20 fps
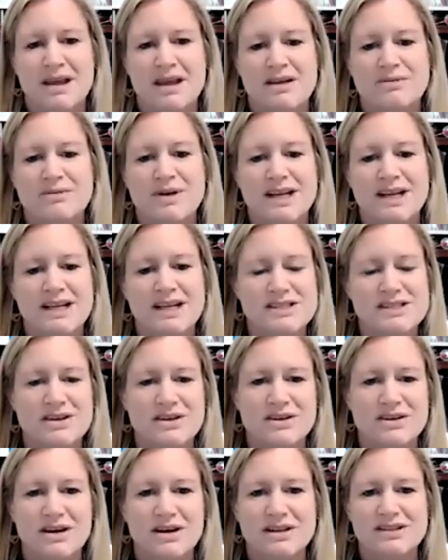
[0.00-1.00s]
Radiation
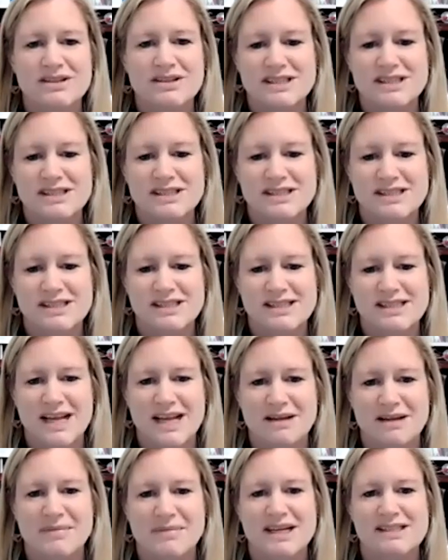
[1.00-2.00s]
oncology, just the
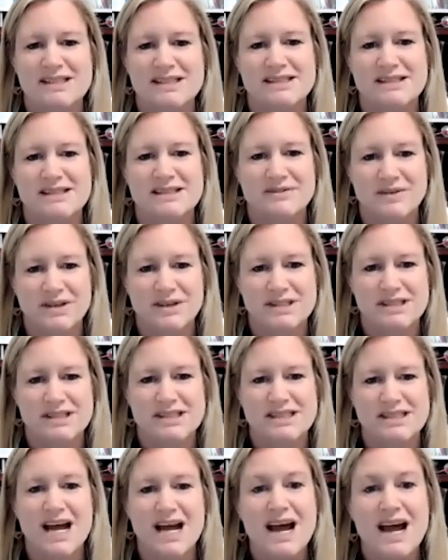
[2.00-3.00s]
same, has different
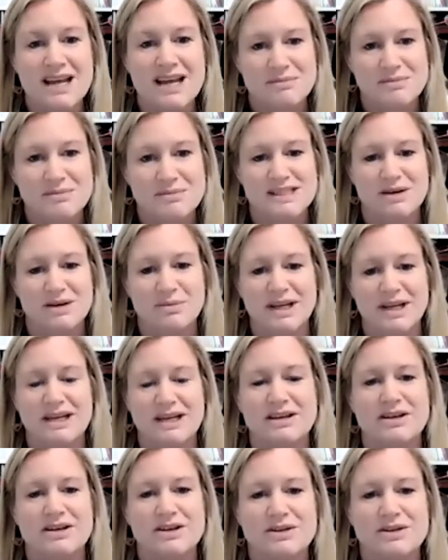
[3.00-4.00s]
types that we
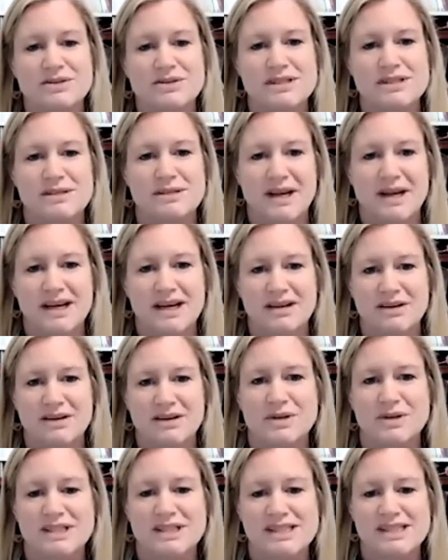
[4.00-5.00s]
can use depending
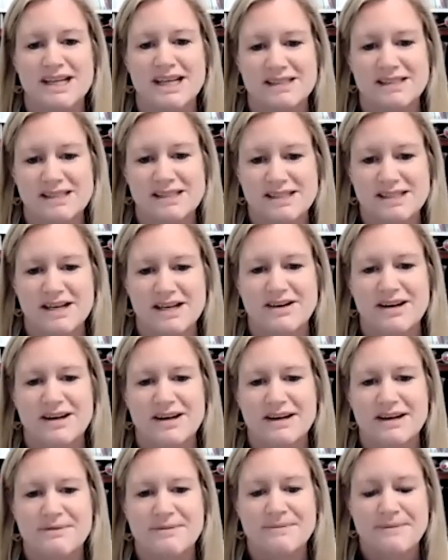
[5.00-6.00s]
on what's
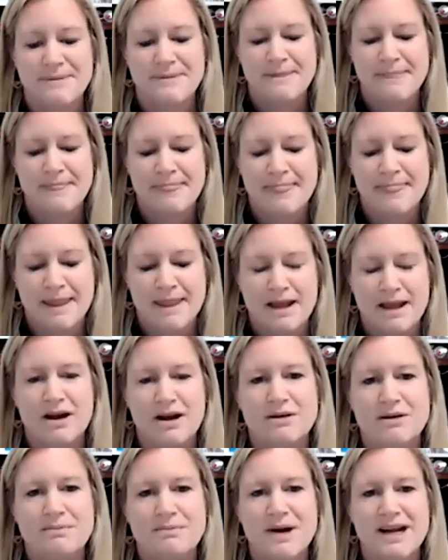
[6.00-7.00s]
necessary.
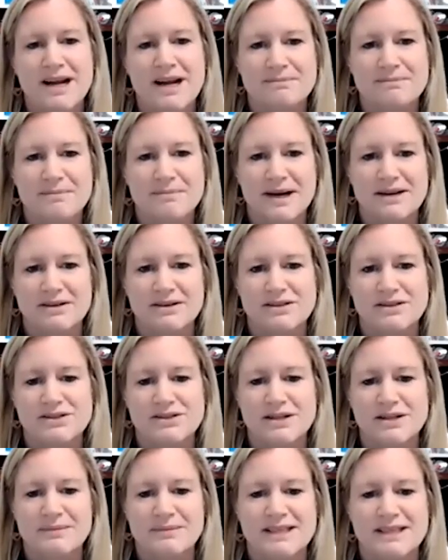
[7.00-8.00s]
Our bread and butter
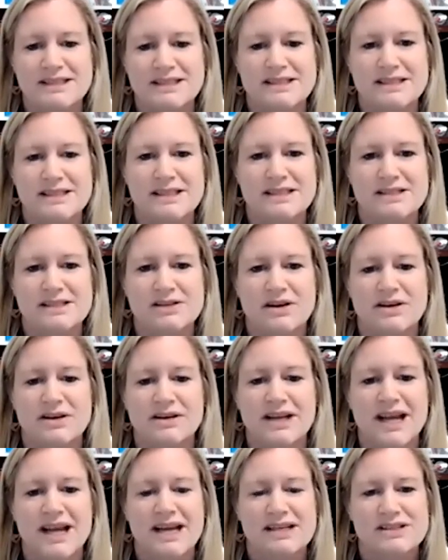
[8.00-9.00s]
treatment is
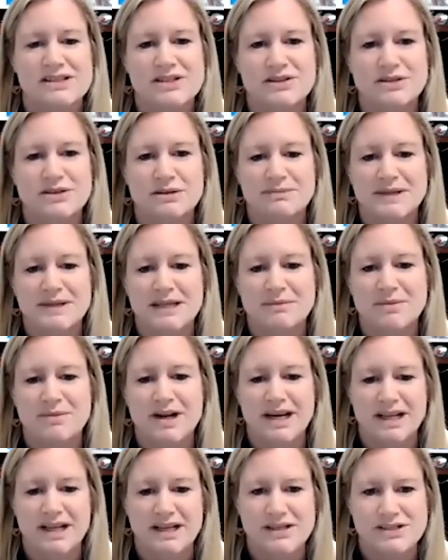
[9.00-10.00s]
called external beam
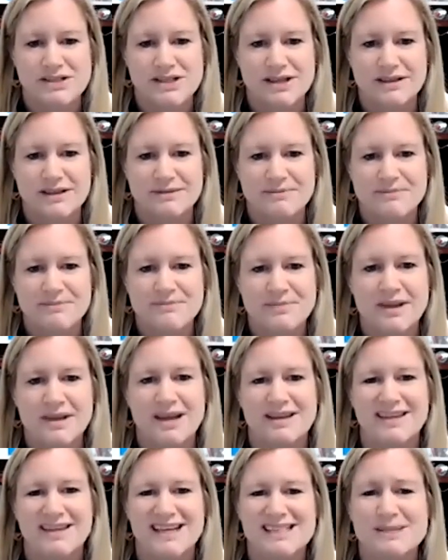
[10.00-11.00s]
radiation.
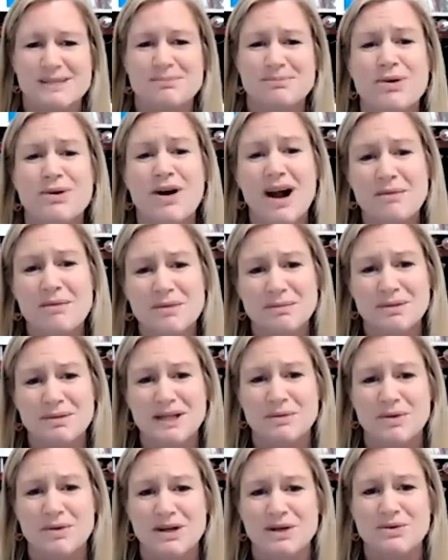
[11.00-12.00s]
And that's
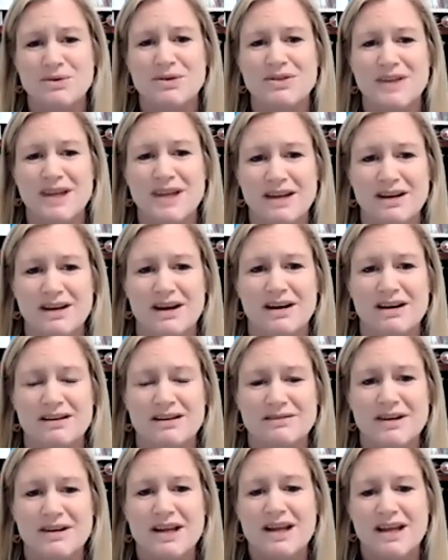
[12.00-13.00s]
probably what you think
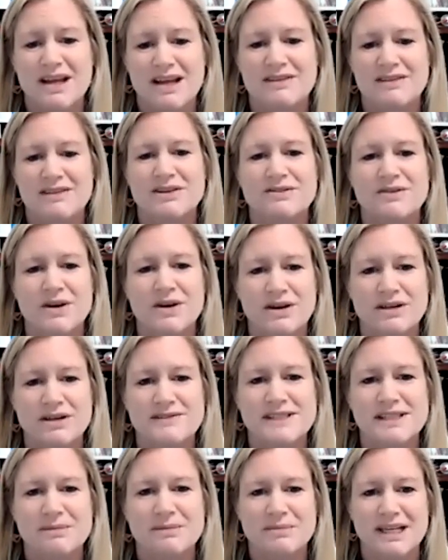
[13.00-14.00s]
of if you've heard of
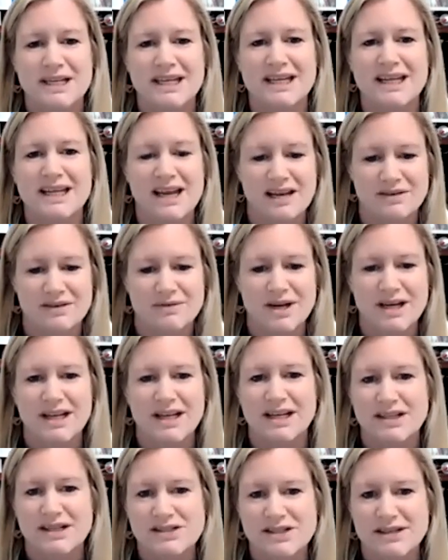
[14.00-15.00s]
somebody getting
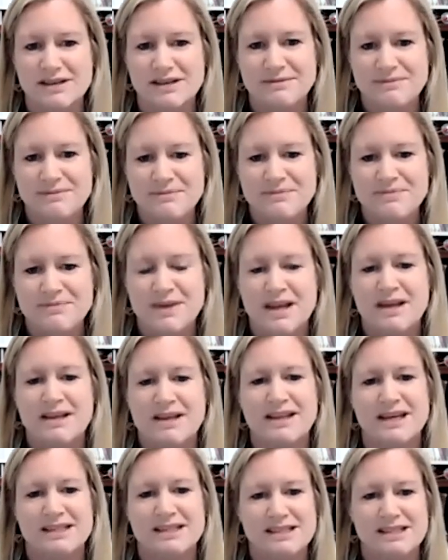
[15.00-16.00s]
radiation.
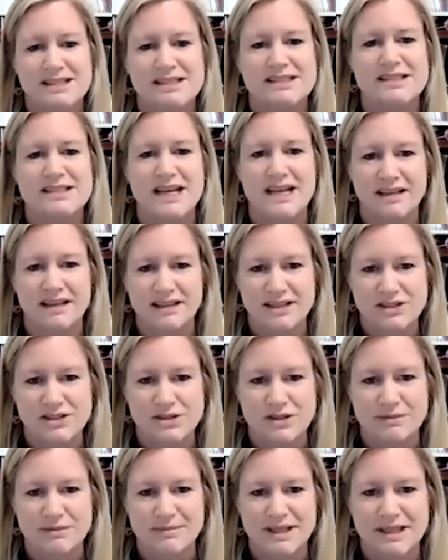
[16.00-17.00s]
That's the daily
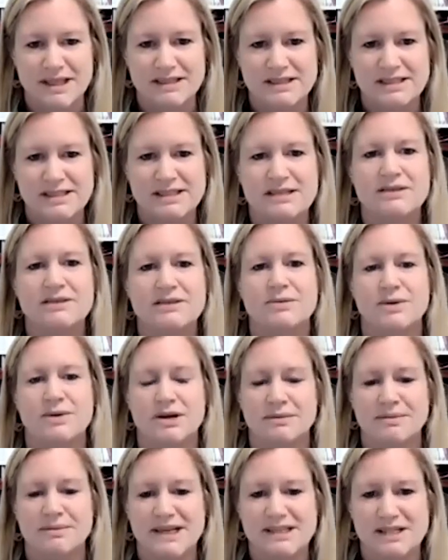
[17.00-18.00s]
treatment where
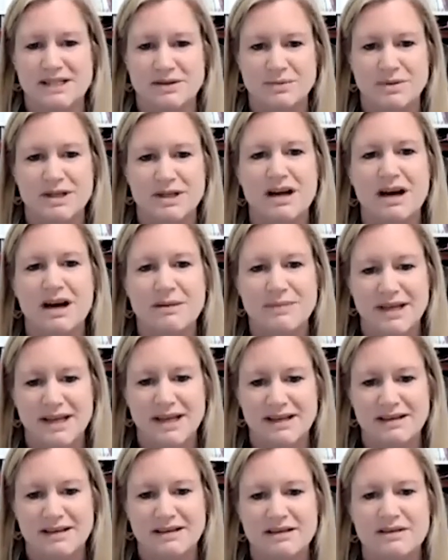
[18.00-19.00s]
a patient would come
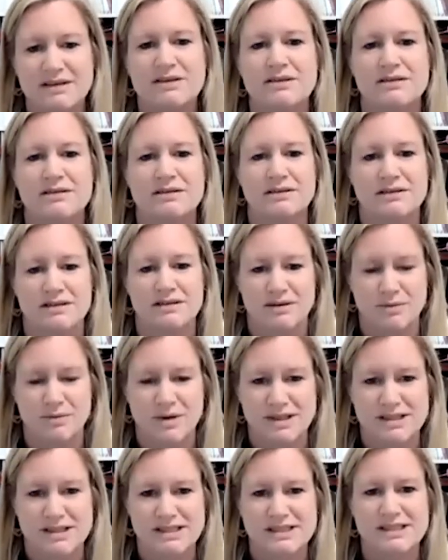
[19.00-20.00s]
in
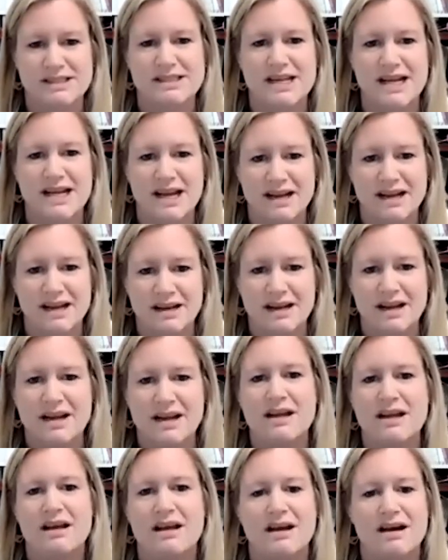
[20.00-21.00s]
once a day
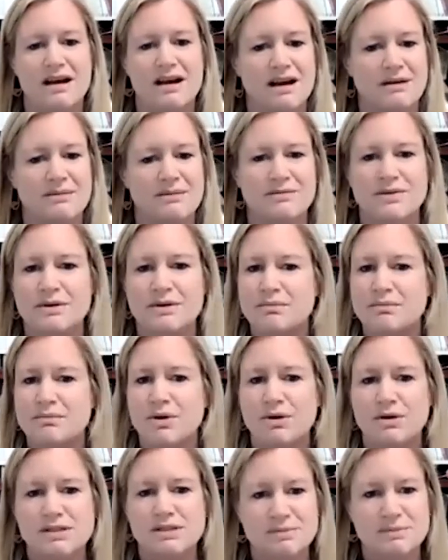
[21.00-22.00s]
for
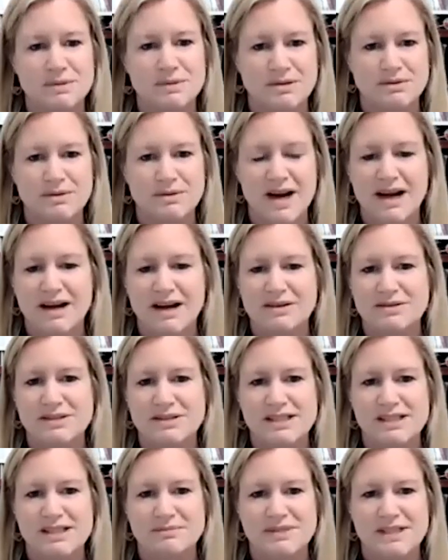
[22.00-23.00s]
multiple
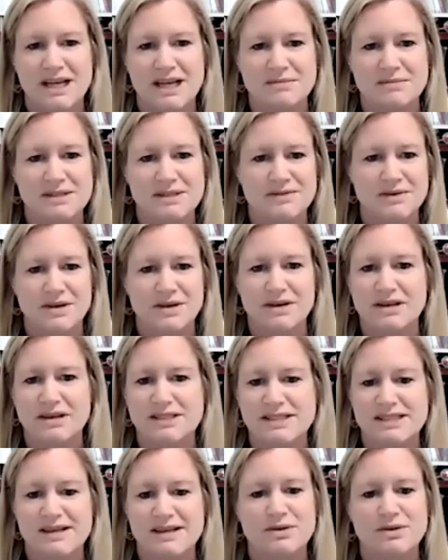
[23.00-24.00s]
rounds, sometimes for
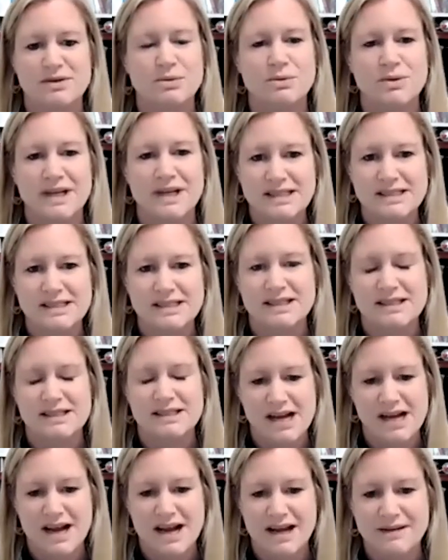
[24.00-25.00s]
several weeks at a
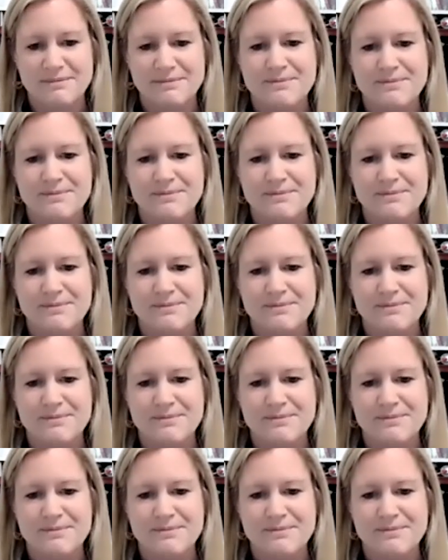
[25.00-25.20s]
time,